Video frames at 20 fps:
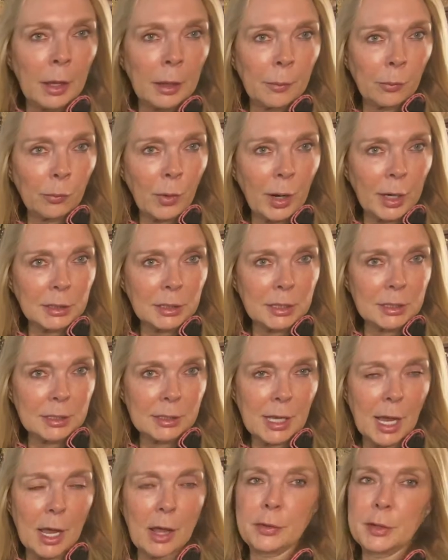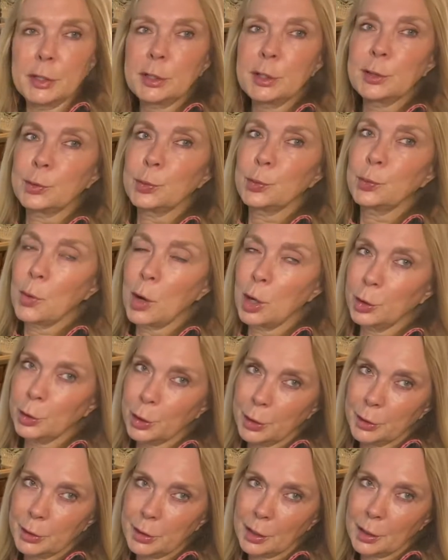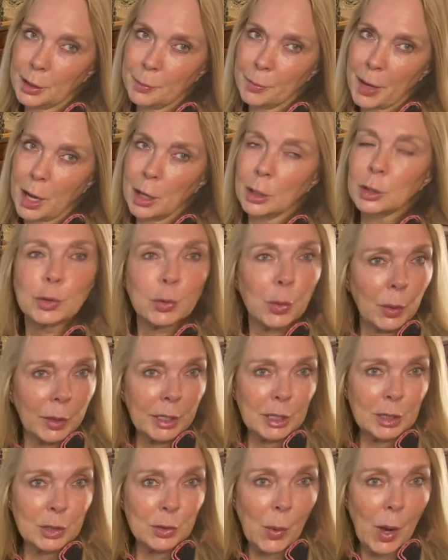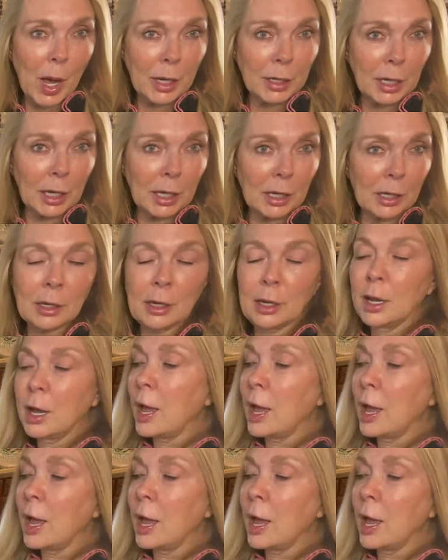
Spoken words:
write this down, this is one good thing about 2020